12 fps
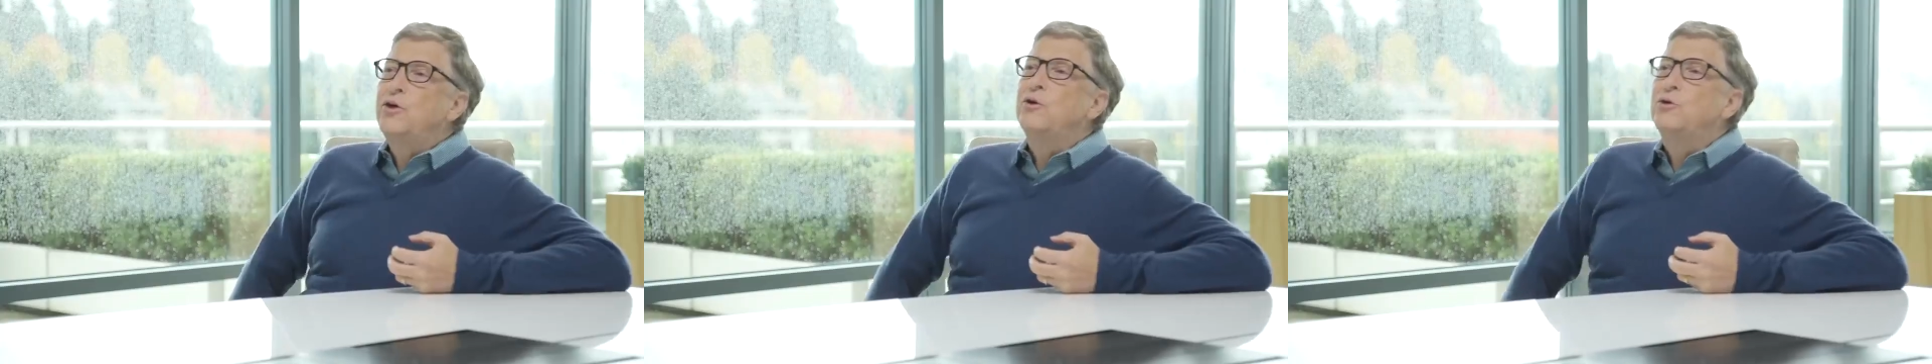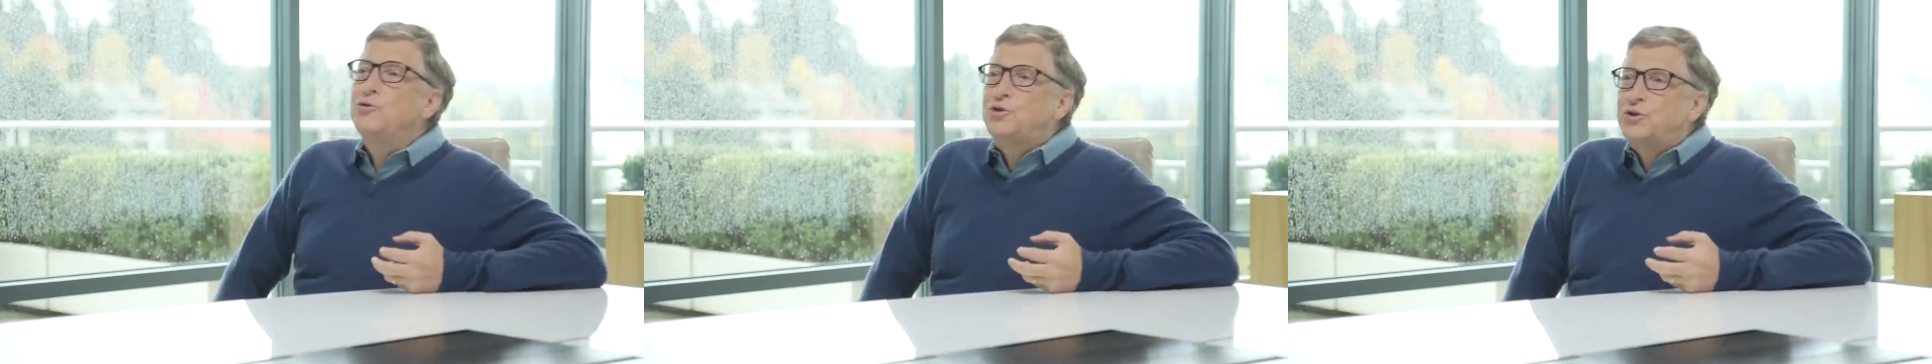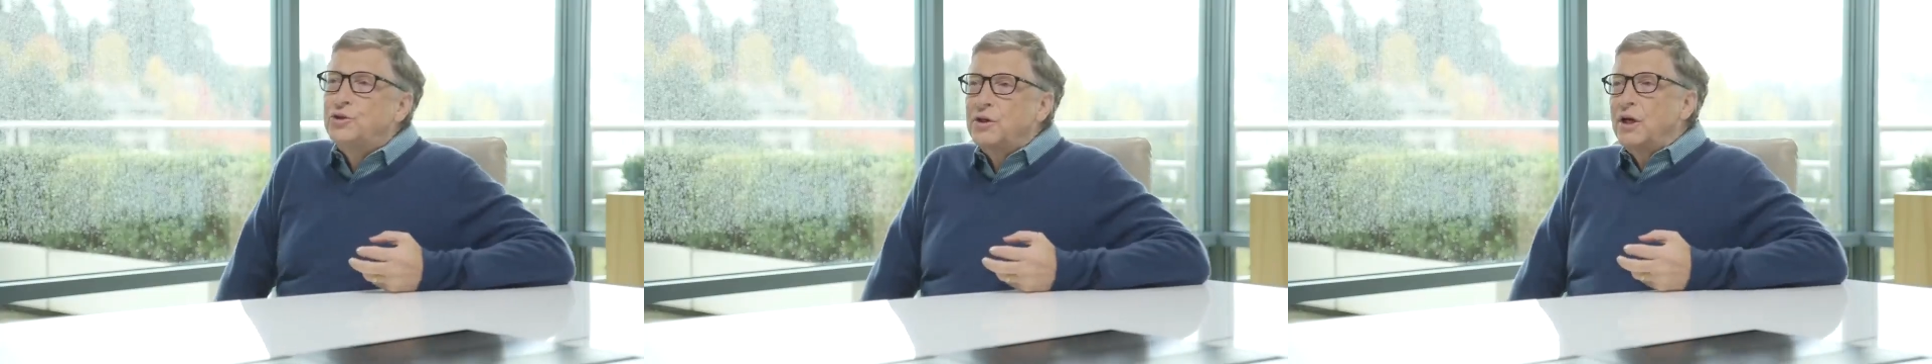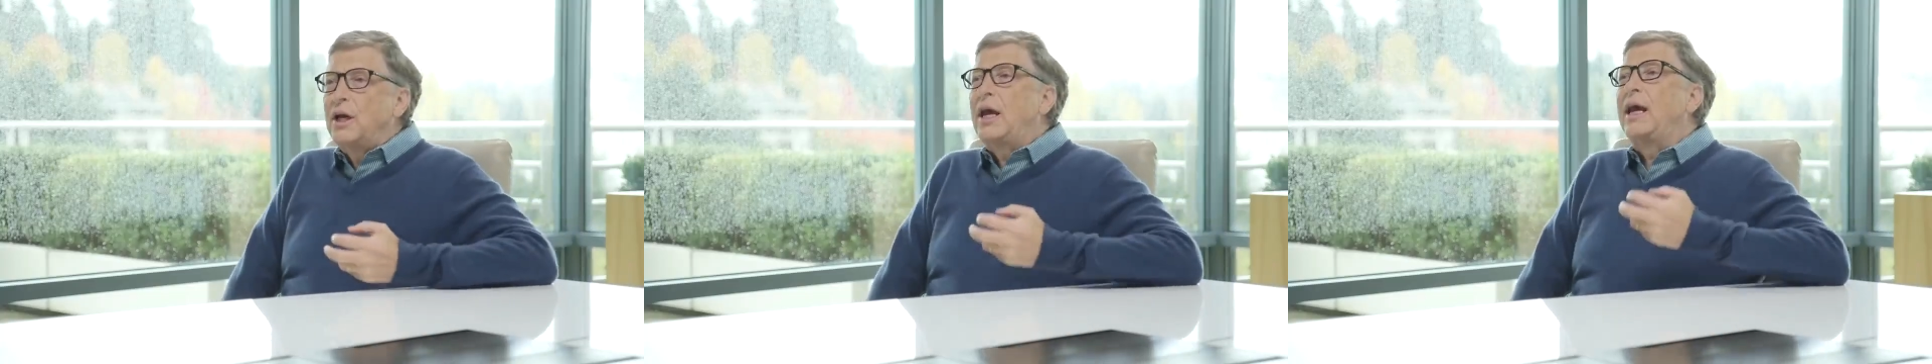used
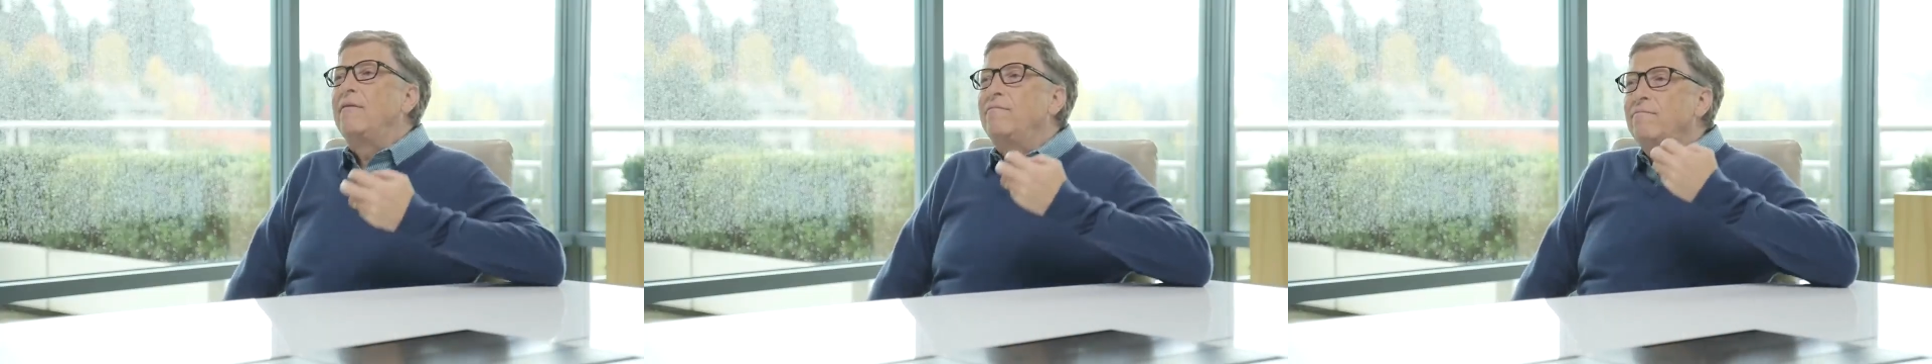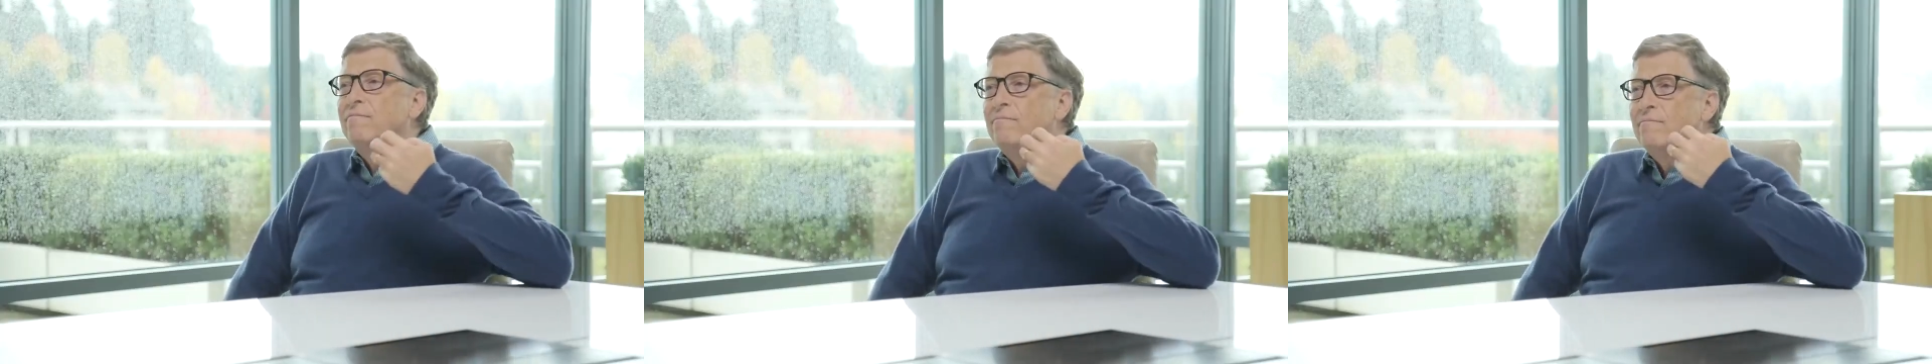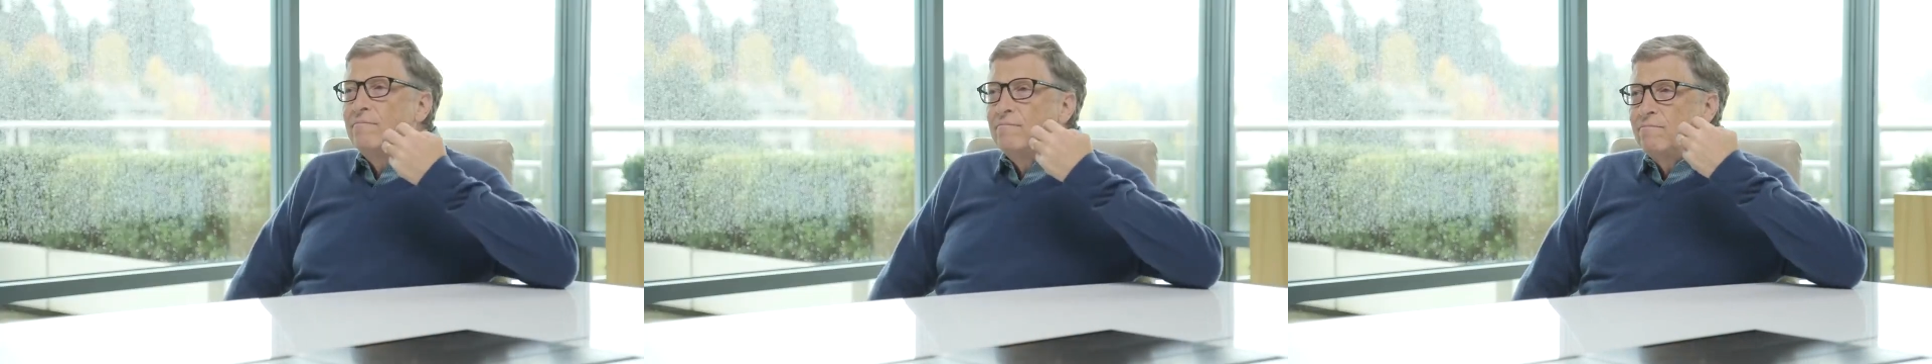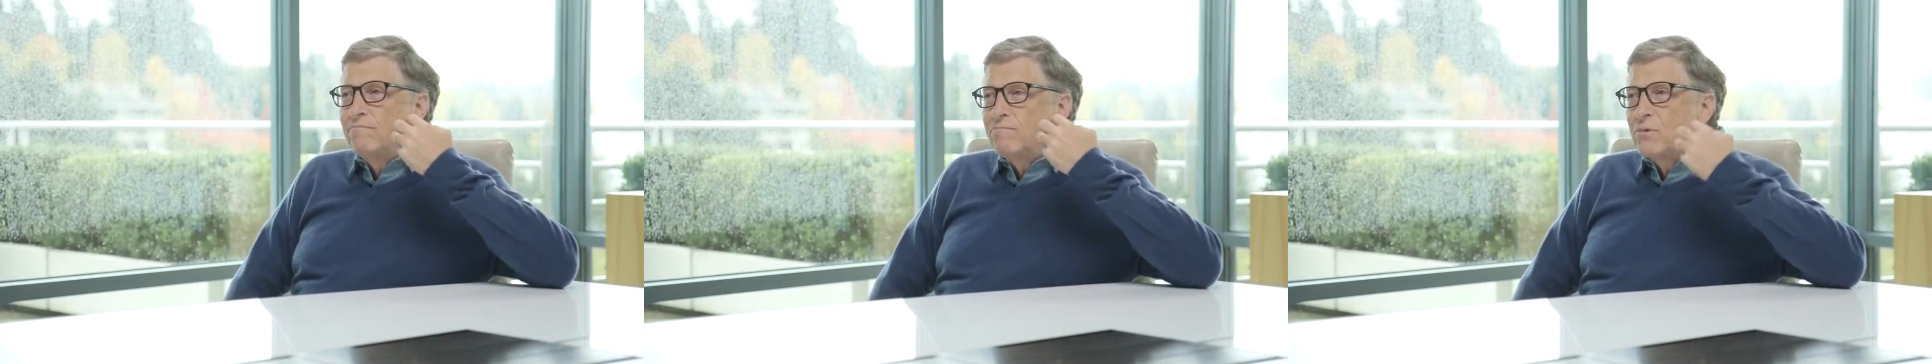a
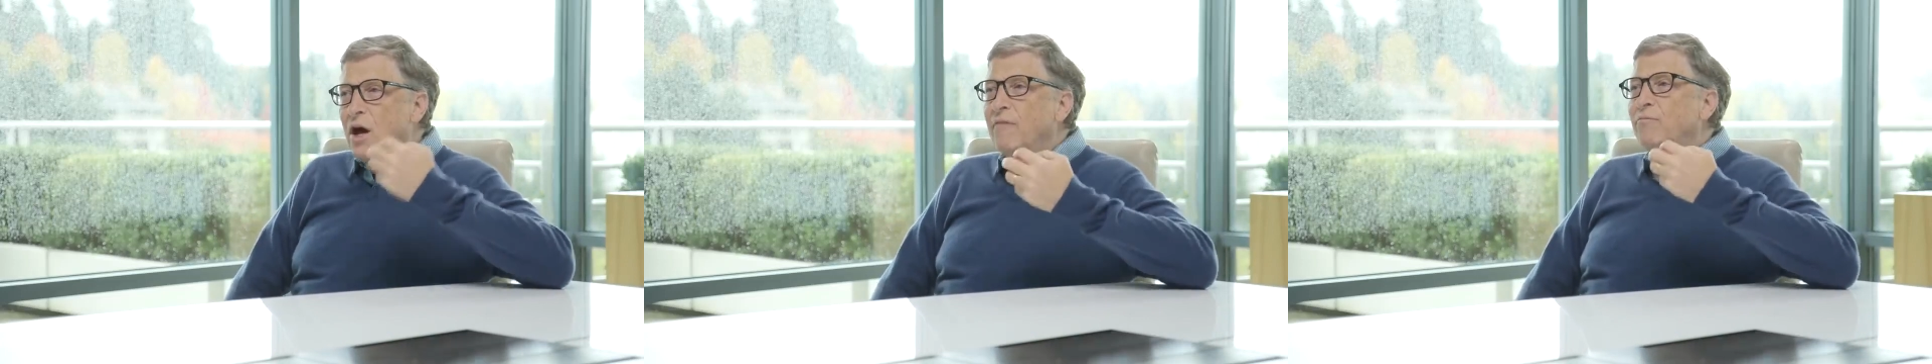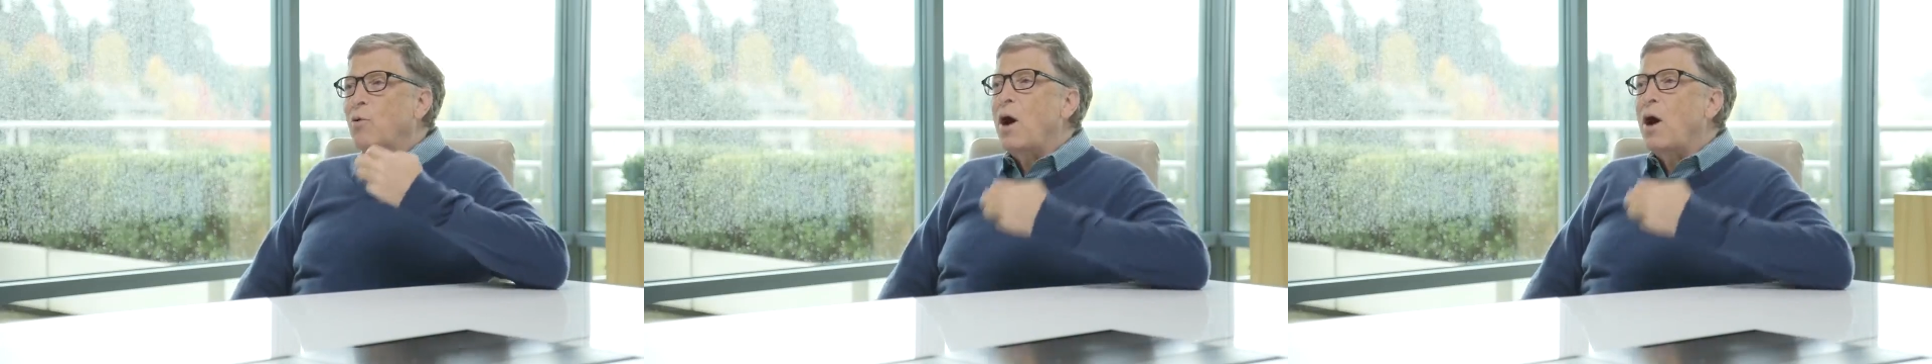tough